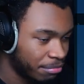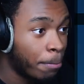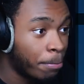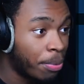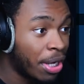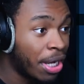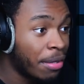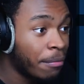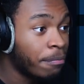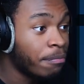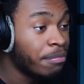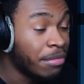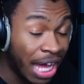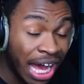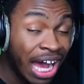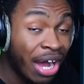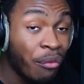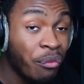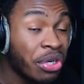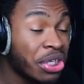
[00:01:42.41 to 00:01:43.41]
But
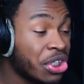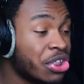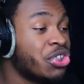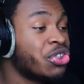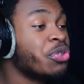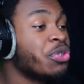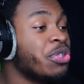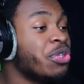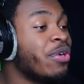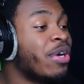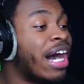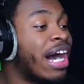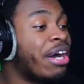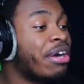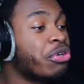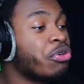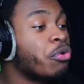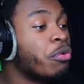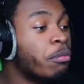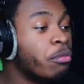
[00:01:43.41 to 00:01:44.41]
now we're gonna show you how
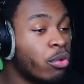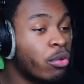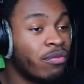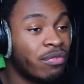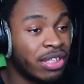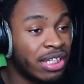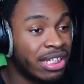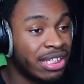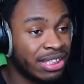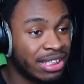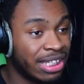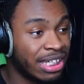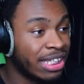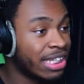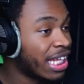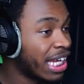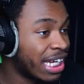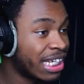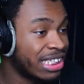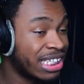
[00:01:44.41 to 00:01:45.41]
to remove this. And
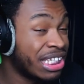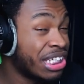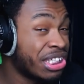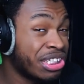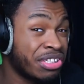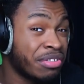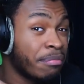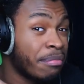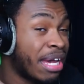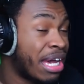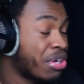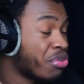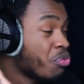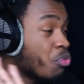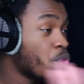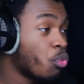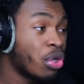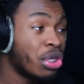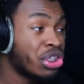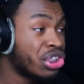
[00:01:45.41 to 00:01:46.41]
like I said, it doesn't matter
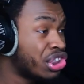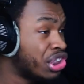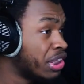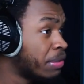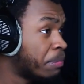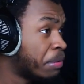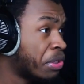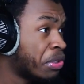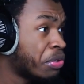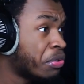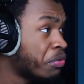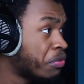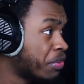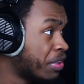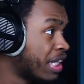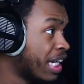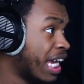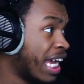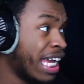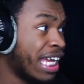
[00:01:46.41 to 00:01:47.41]
what G P U you're
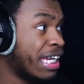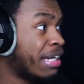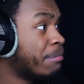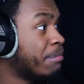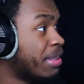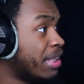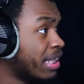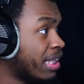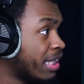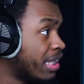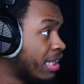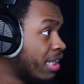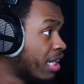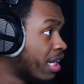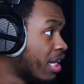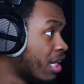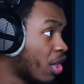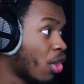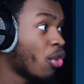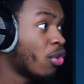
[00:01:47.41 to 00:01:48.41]
using, A M D,
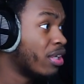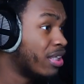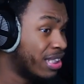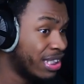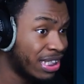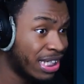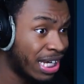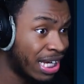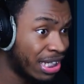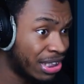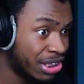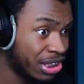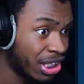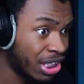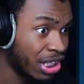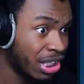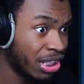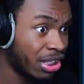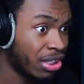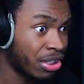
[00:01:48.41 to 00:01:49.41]
R T X,
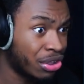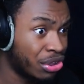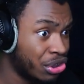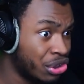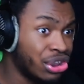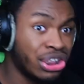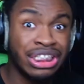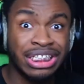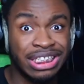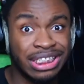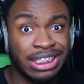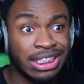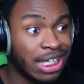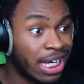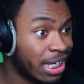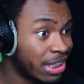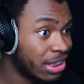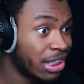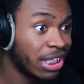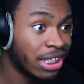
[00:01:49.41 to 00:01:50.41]
uh, G T
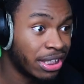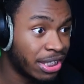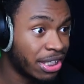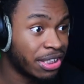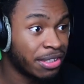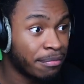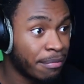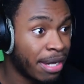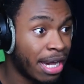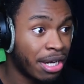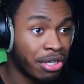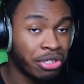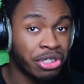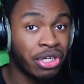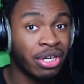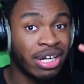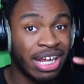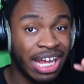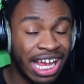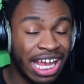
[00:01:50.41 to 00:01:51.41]
X, it doesn't matter.
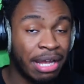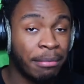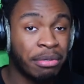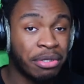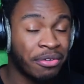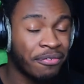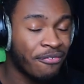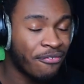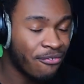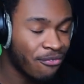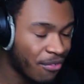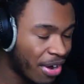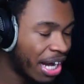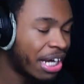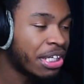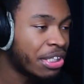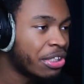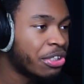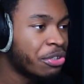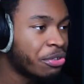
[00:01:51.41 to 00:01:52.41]
You're able to
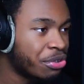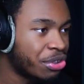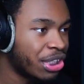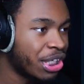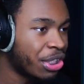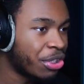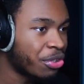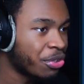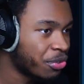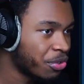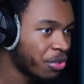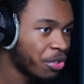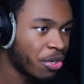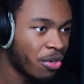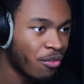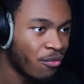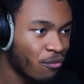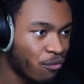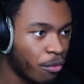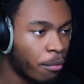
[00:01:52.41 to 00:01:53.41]
finally use shaders
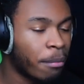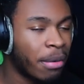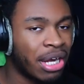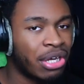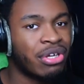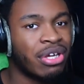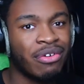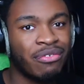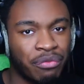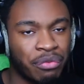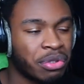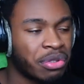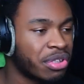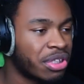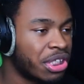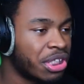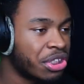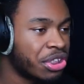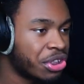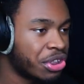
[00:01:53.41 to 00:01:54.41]
for Minecraft Windows
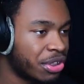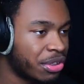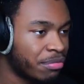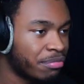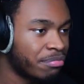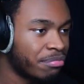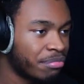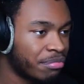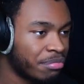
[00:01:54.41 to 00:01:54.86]
ten Edition.